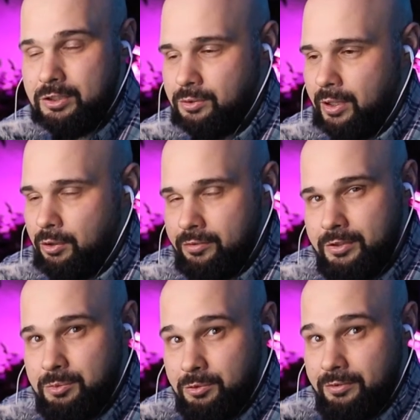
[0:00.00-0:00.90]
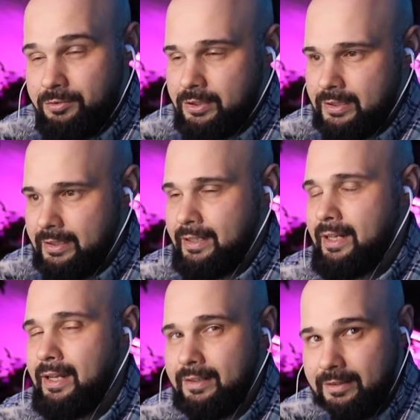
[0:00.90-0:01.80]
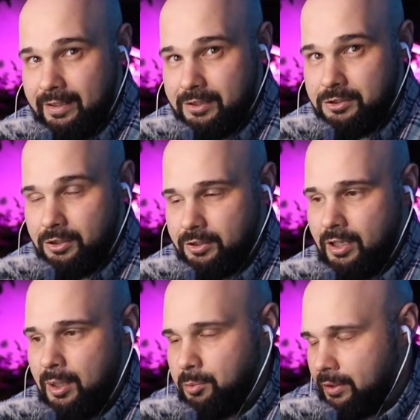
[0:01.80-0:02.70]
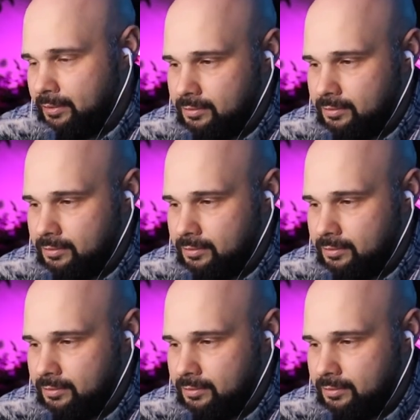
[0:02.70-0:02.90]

So I over smooth it first and then I add the texture on top, and